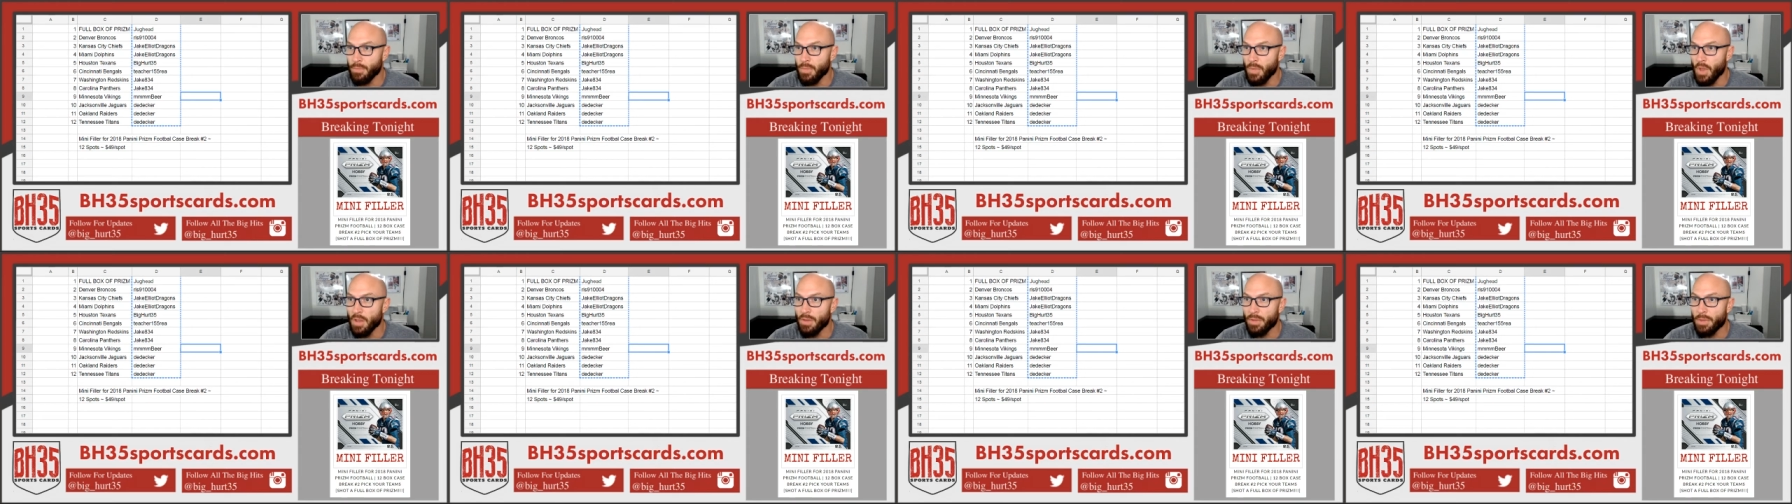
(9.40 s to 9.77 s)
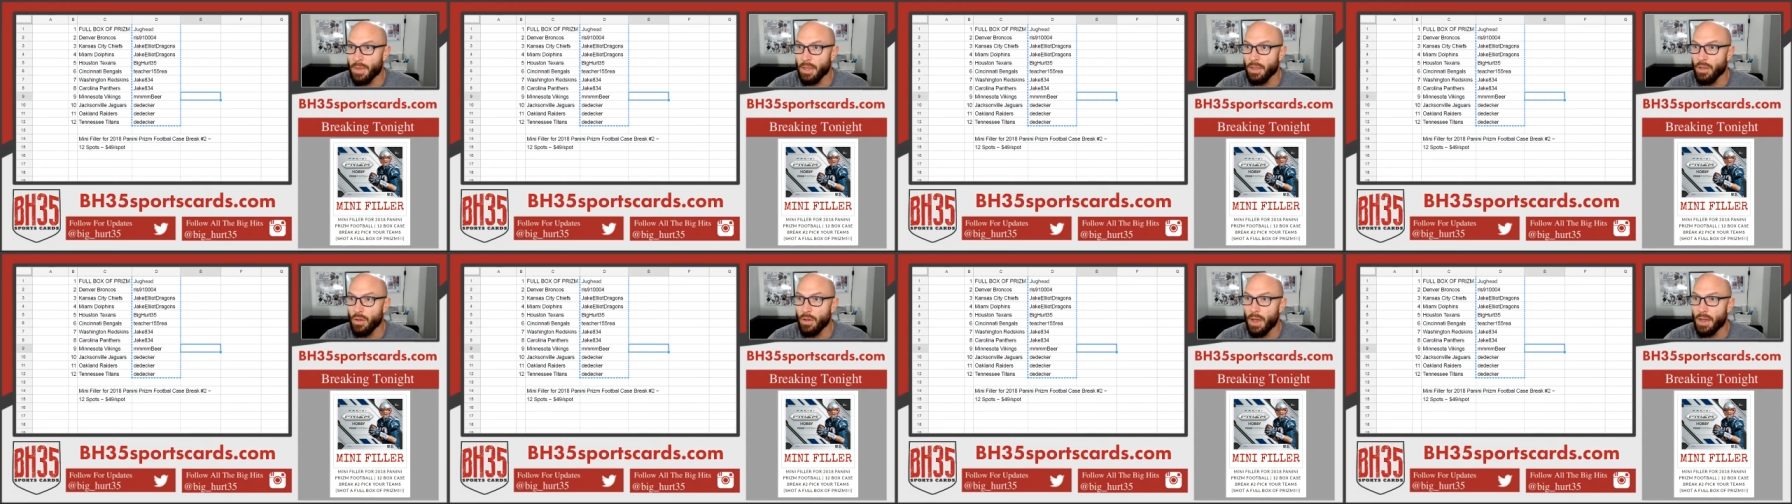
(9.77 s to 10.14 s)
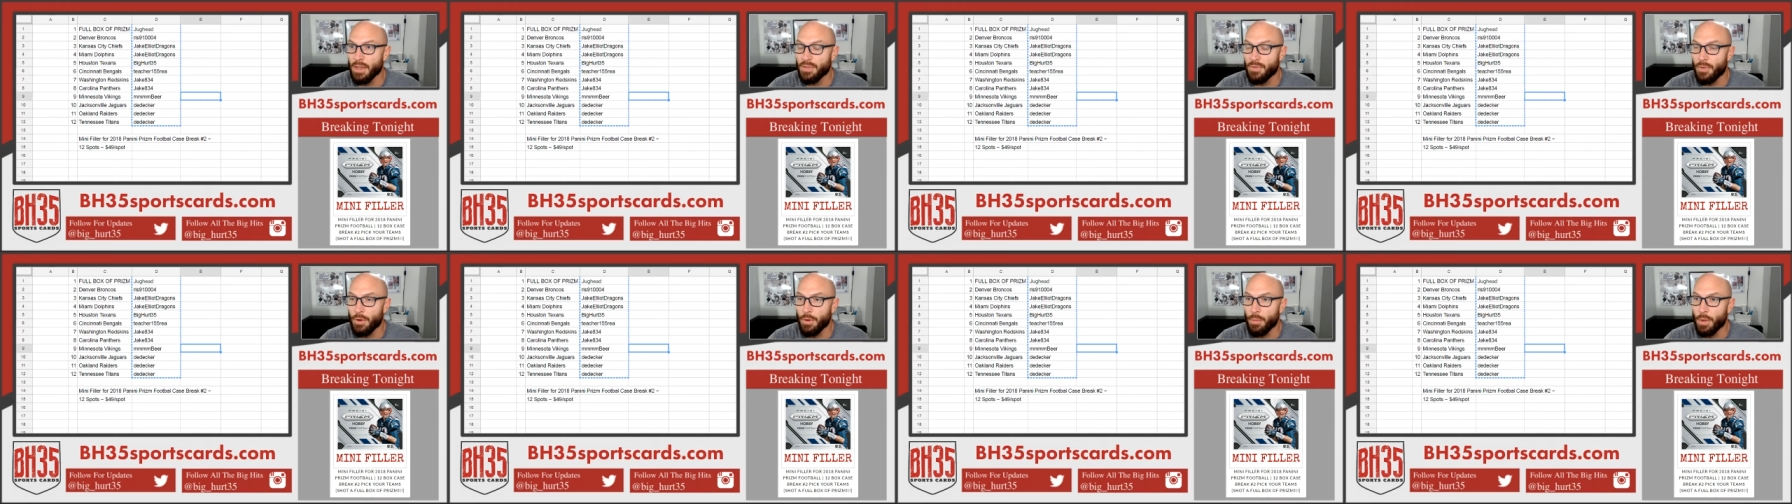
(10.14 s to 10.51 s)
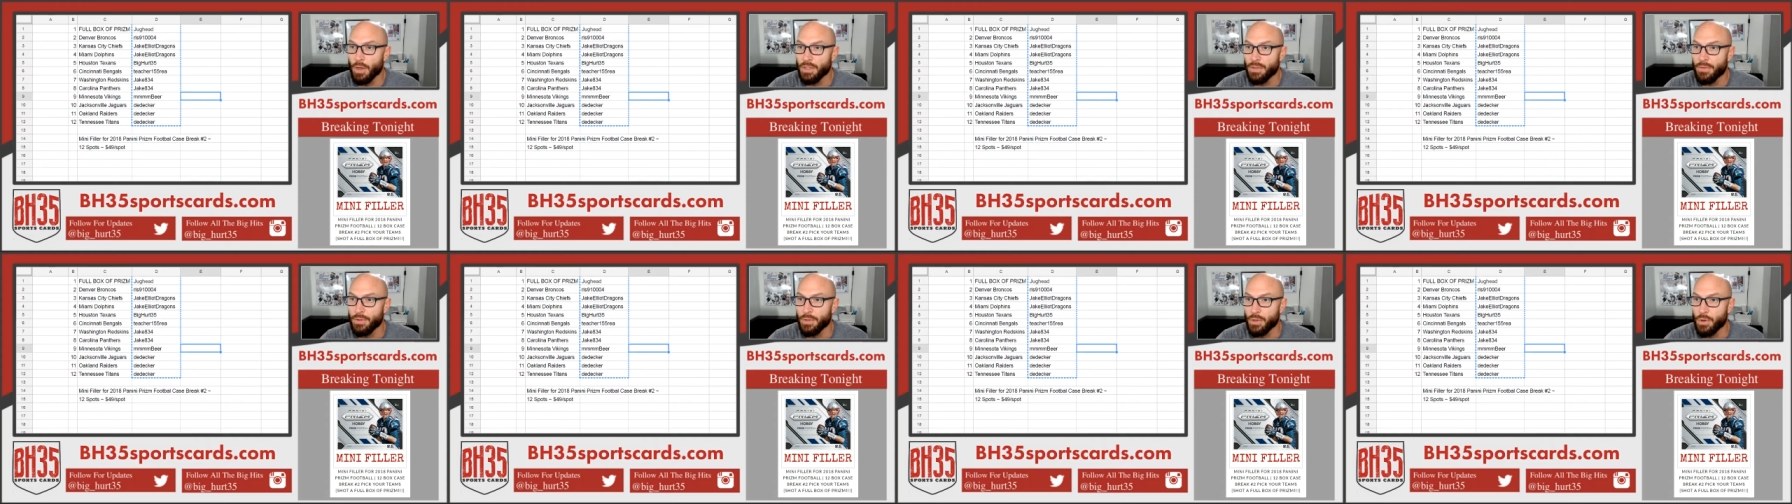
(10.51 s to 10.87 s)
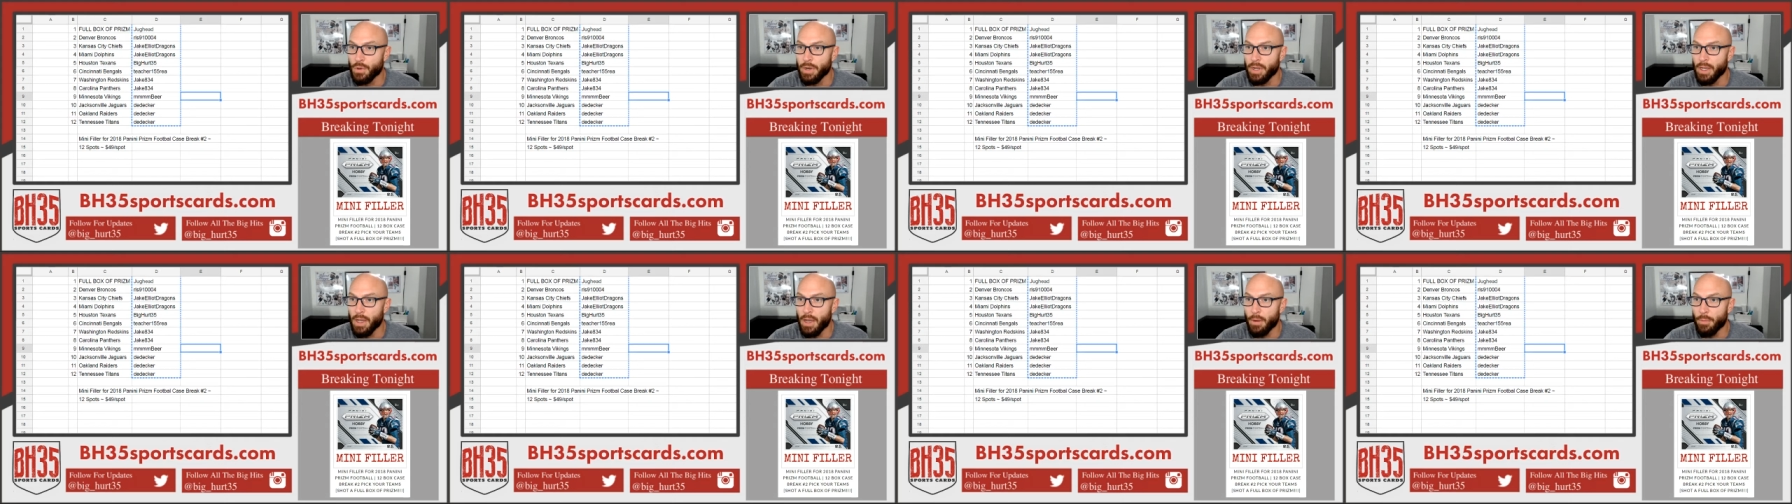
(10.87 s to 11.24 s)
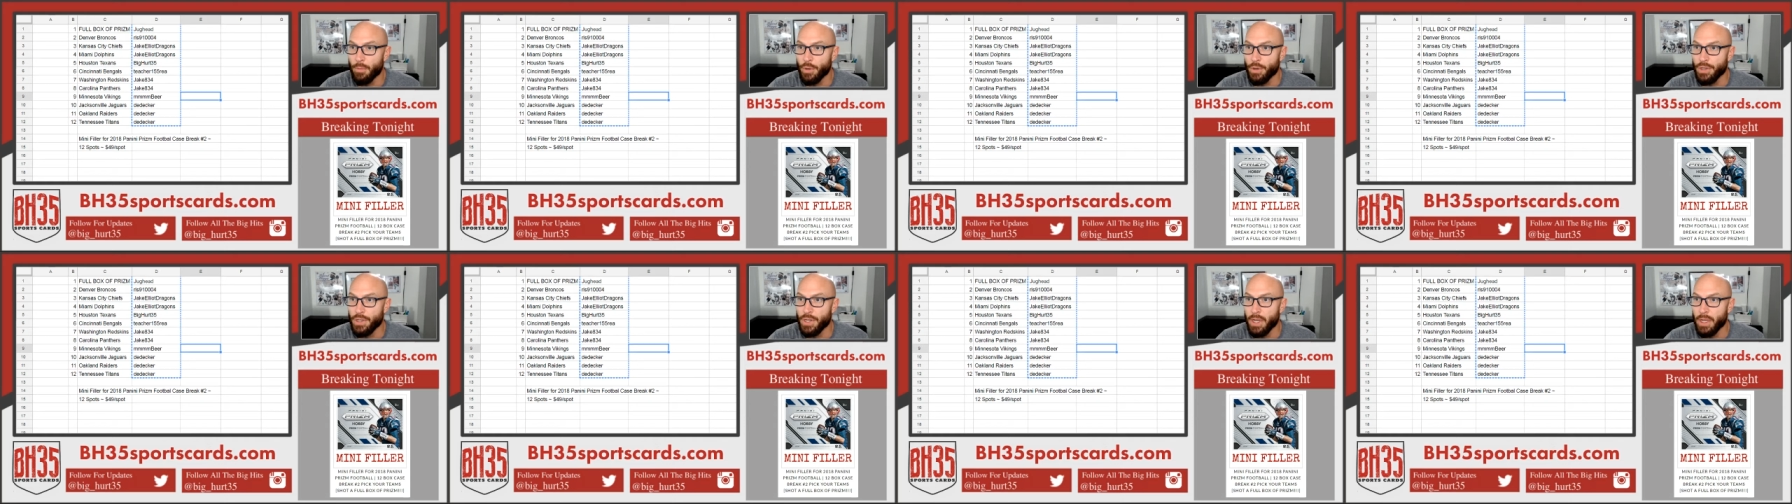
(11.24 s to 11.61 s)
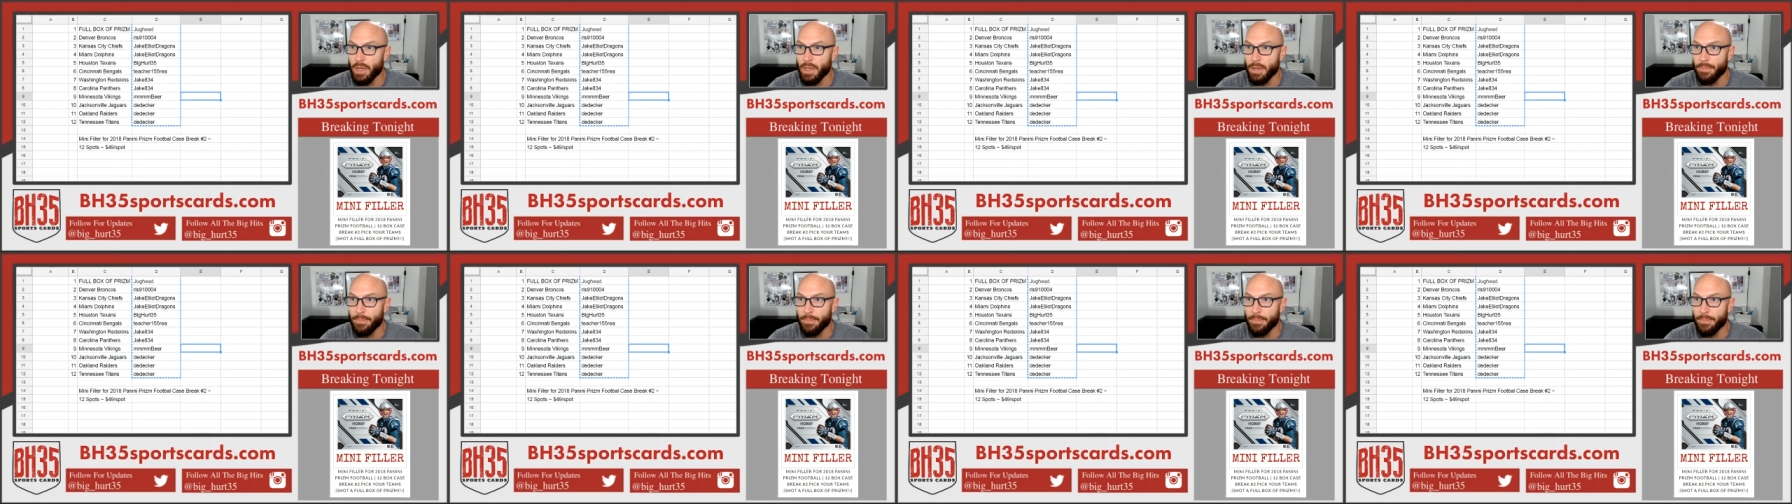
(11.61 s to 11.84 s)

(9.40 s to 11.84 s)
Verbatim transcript: Thank you guys very much for joining. I appreciate it.